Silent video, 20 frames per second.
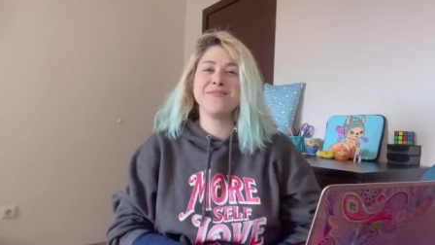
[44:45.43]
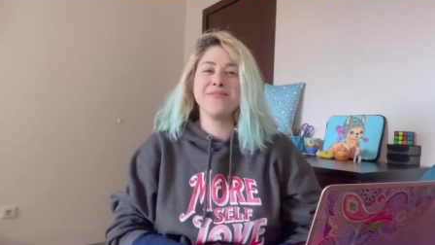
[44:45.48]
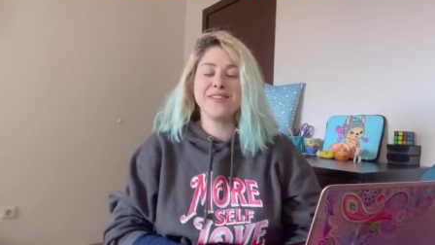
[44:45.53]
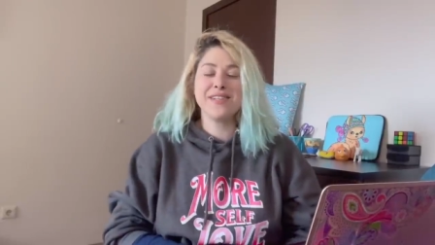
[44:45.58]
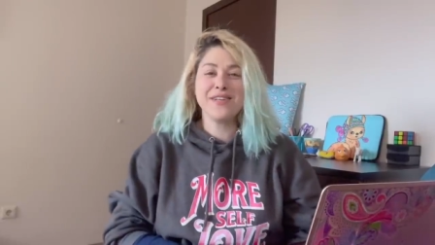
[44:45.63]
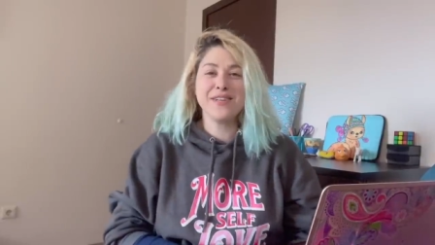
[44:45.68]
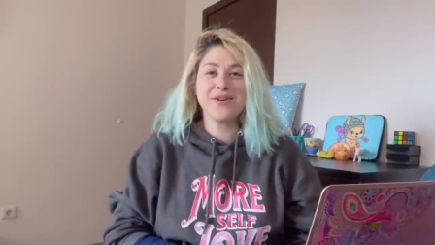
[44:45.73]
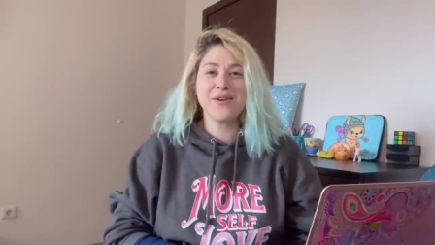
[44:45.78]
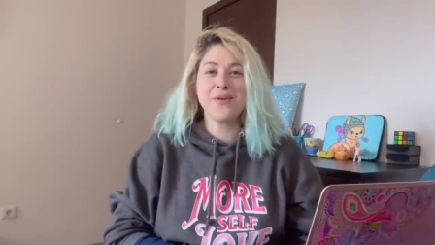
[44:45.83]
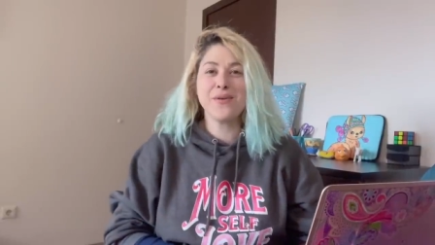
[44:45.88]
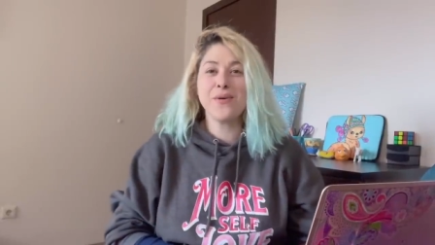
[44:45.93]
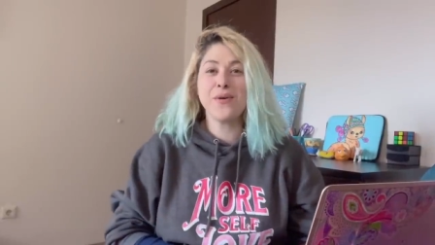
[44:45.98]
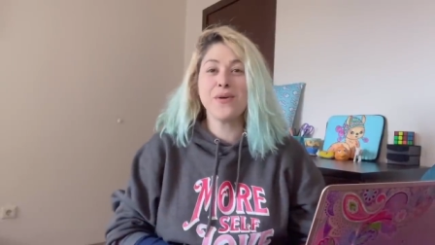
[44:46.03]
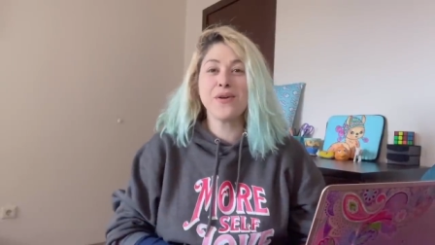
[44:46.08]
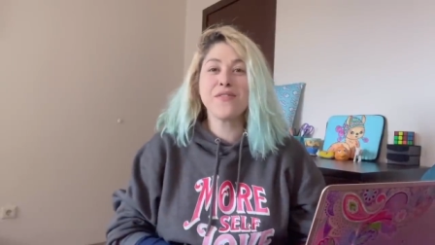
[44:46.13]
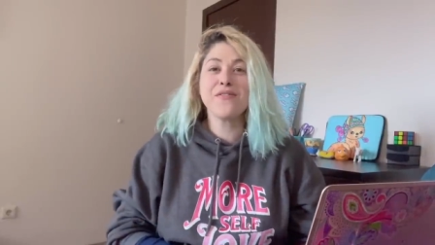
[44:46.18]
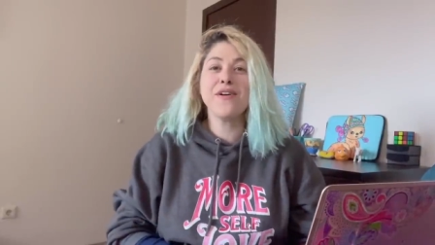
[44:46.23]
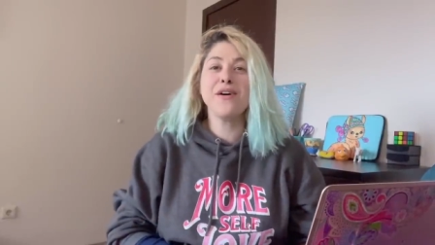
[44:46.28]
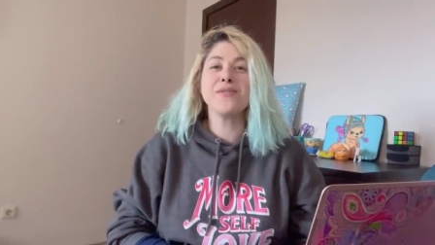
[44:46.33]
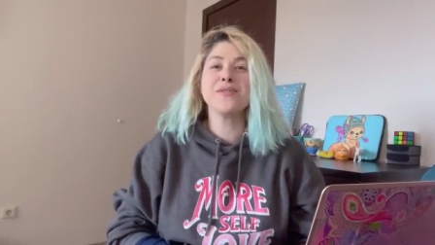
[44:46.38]
video
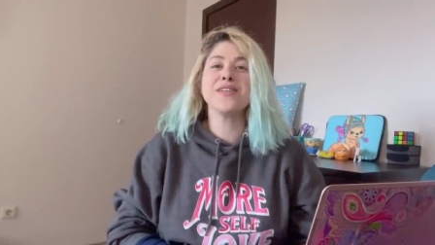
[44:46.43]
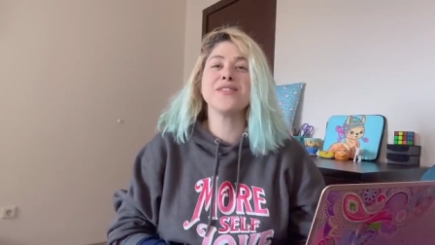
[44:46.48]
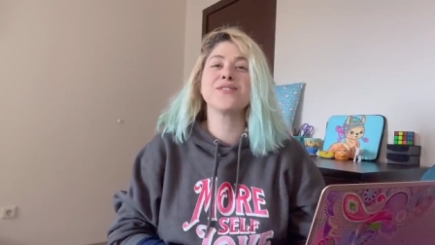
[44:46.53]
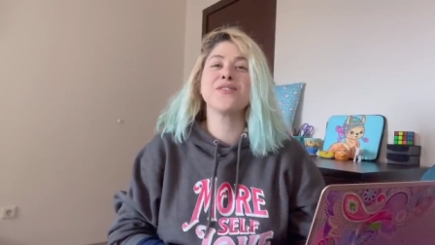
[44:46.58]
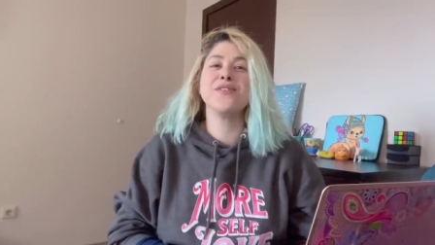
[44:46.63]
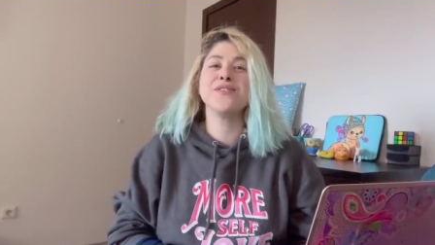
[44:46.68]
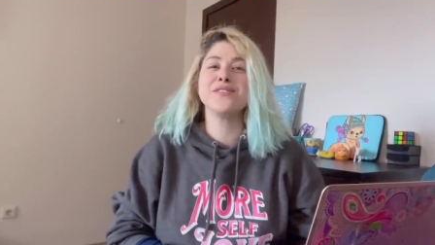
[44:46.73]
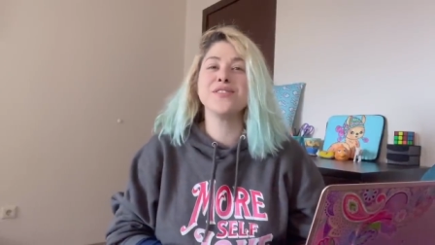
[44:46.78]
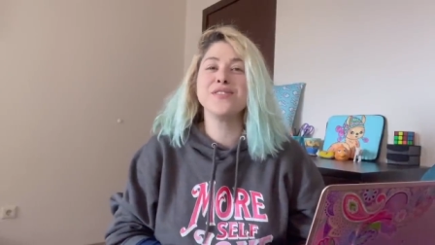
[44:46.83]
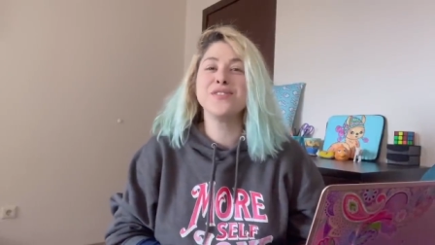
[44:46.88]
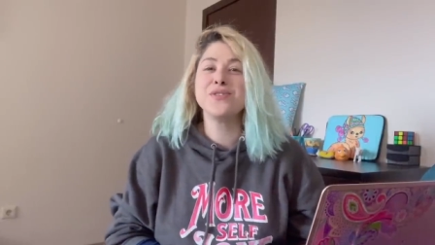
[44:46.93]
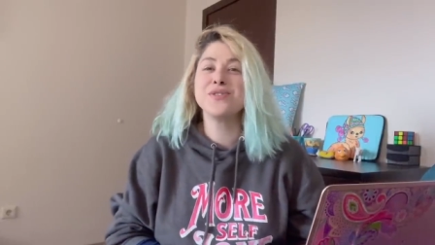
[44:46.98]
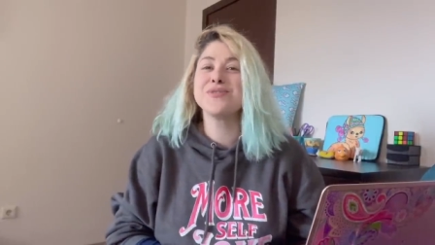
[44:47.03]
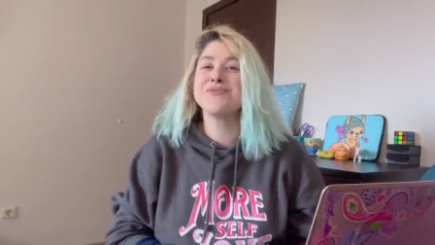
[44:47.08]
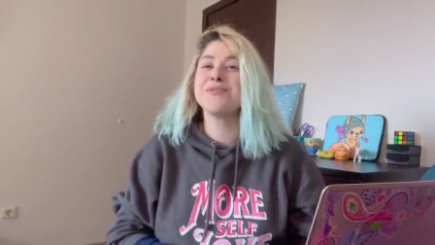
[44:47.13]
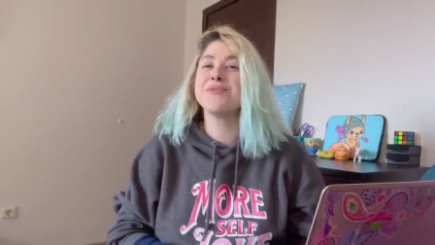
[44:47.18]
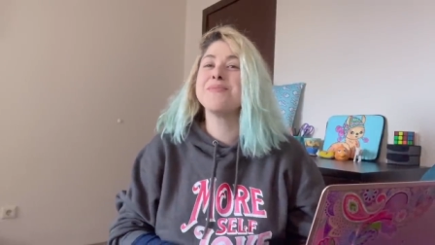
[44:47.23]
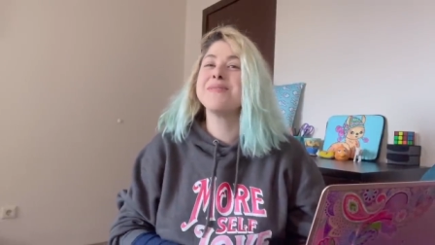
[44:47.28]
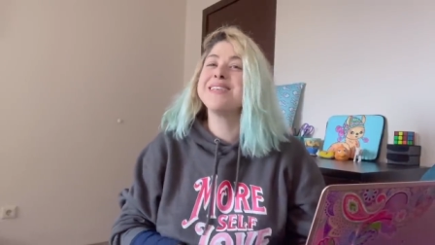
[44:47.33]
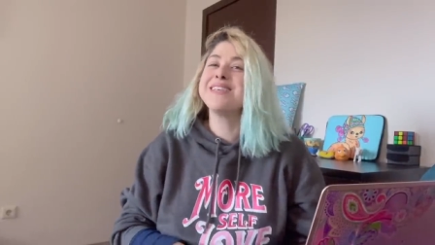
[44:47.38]
or found this content
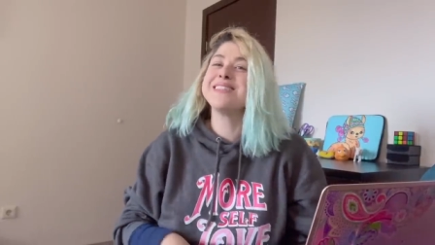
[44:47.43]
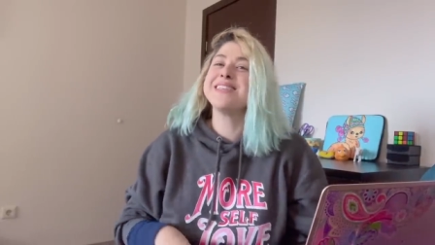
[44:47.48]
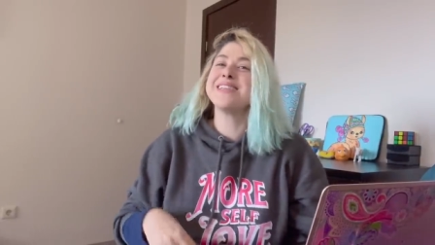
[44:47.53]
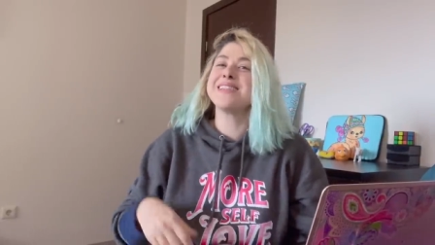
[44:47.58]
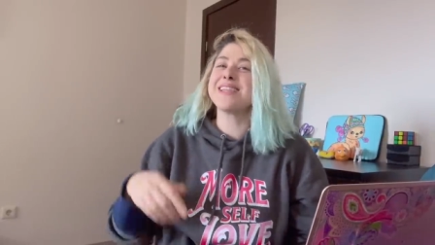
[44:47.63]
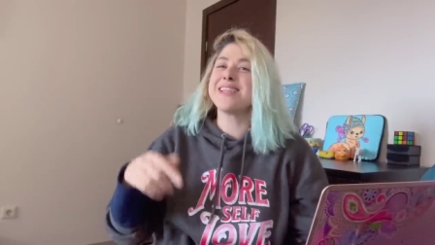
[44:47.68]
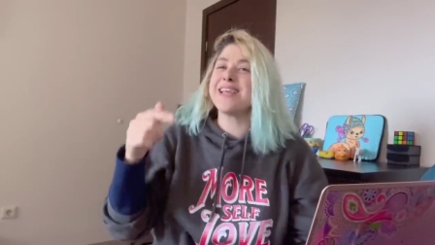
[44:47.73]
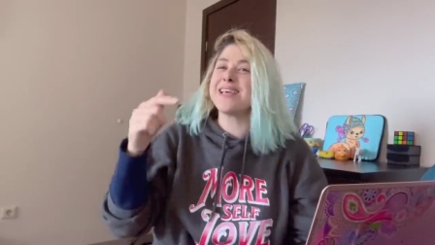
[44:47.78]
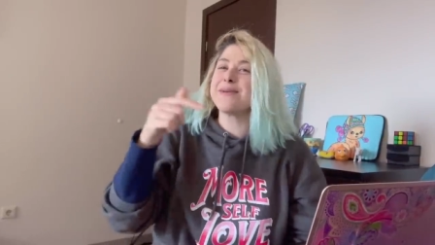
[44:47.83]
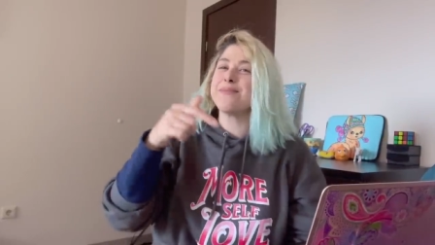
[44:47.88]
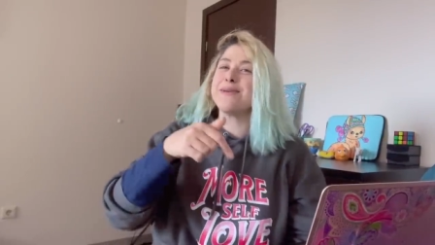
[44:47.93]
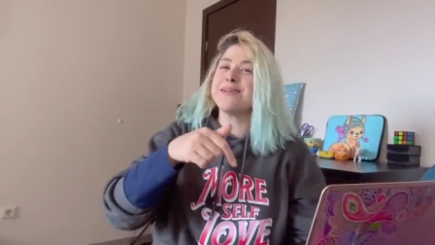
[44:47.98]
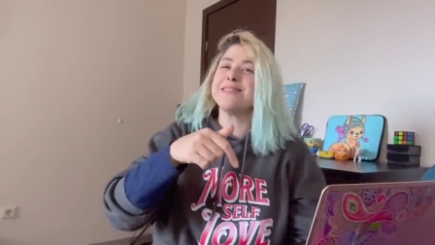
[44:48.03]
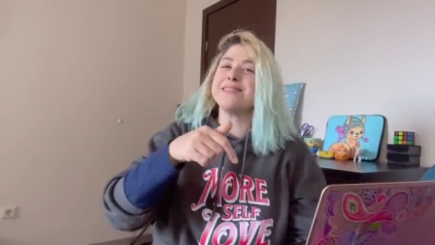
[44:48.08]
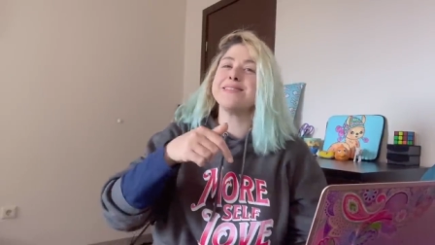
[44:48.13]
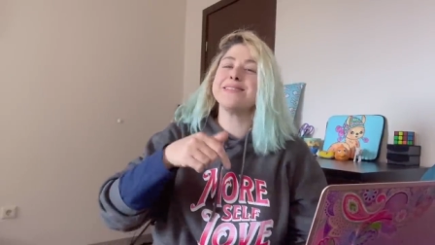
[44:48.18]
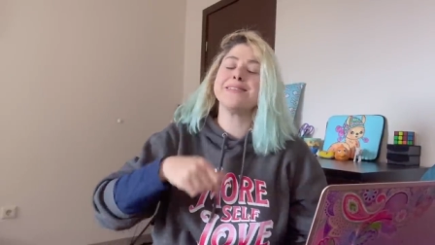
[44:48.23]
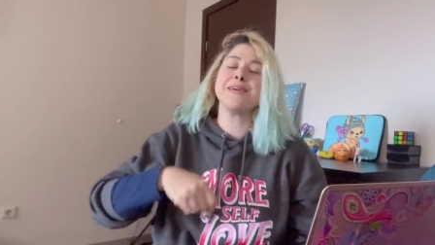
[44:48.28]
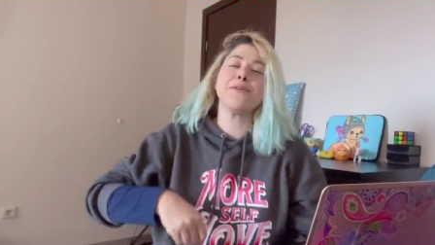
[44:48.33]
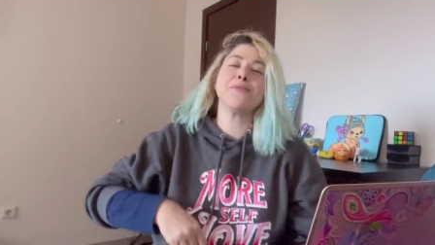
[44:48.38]
useful, please hit the like
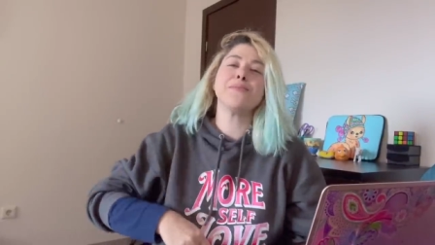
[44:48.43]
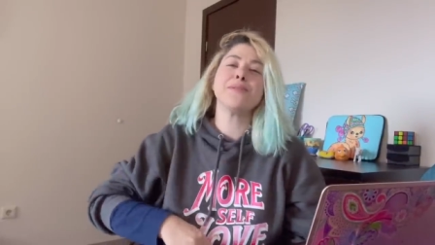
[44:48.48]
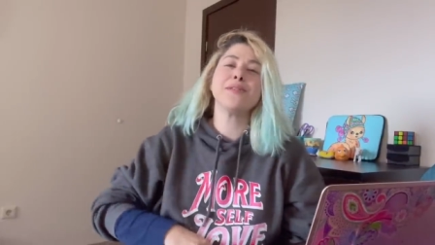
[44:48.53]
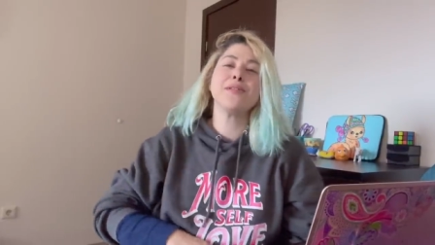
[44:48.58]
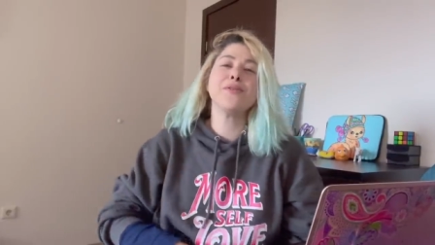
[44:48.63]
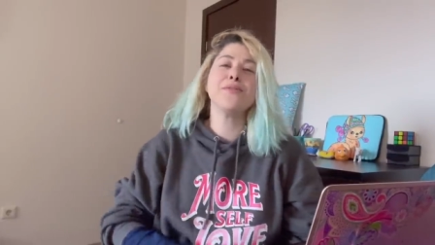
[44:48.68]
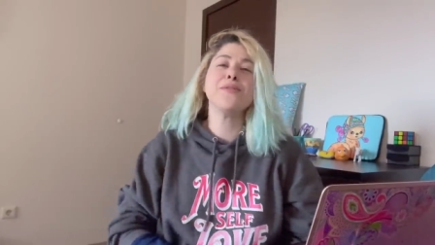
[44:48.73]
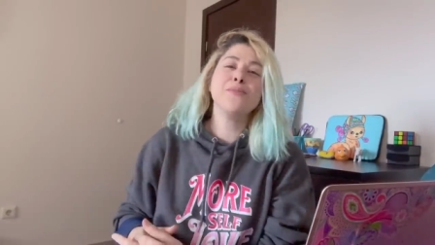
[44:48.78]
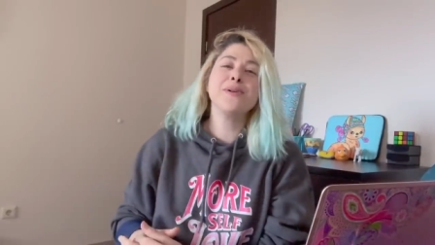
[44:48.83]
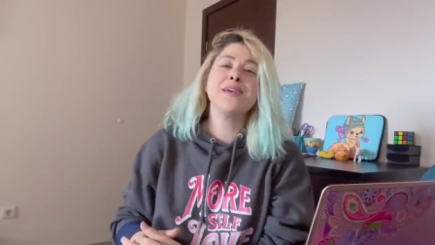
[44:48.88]
button down below,